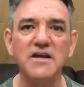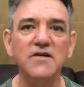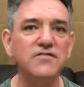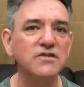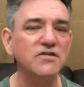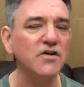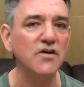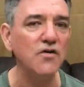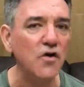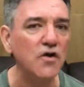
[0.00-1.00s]
You just got to
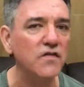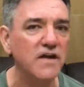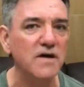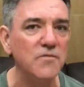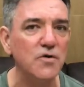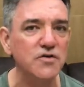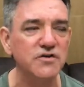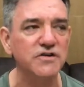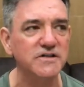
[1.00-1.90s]
look at the emotion and